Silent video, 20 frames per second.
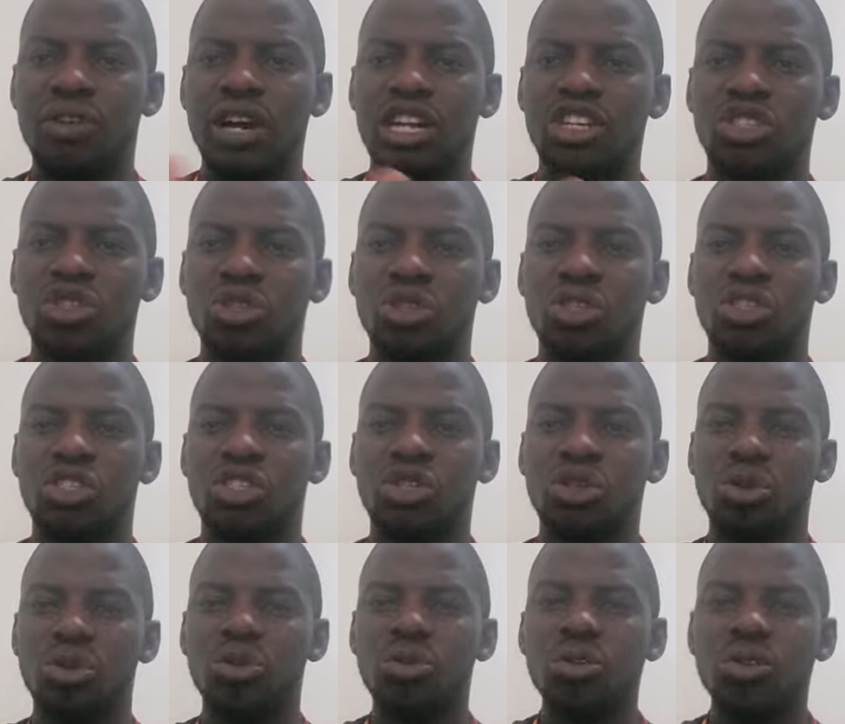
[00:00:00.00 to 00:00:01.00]
and should
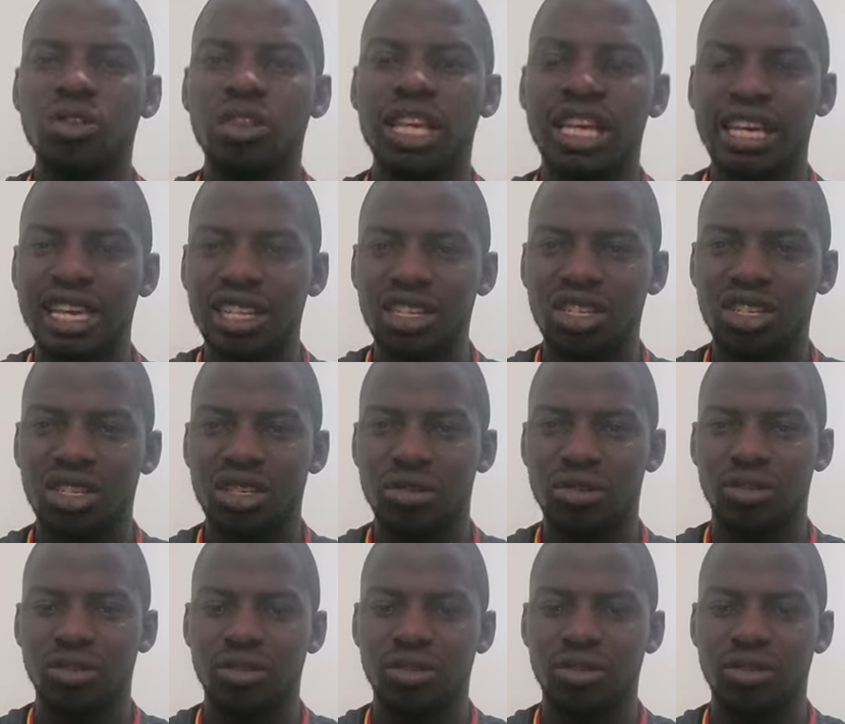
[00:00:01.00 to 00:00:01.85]
show the gist.